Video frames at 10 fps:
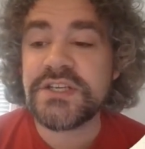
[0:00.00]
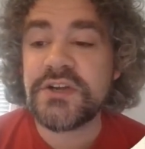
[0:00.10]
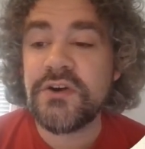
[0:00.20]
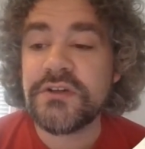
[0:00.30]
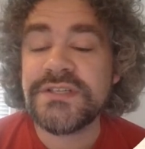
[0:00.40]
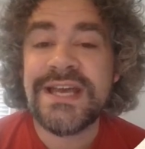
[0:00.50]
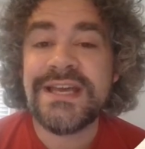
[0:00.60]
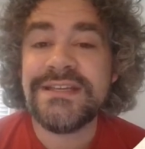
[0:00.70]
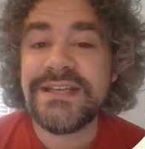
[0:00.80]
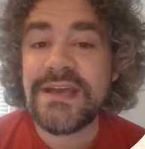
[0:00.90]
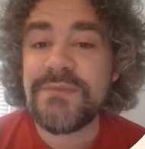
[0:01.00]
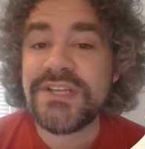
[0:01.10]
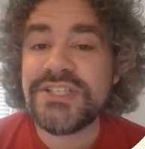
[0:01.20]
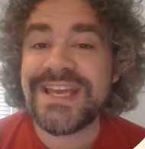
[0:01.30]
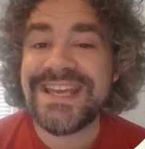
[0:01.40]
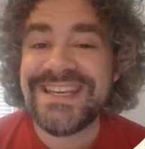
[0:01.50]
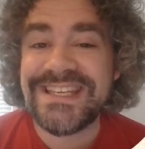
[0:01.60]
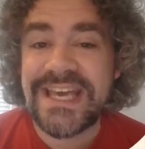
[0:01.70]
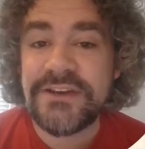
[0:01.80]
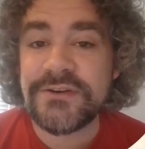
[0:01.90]
called Damage
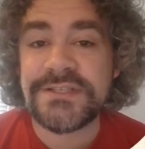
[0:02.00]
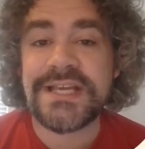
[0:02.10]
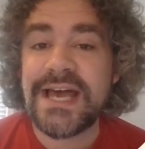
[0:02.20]
Indicators.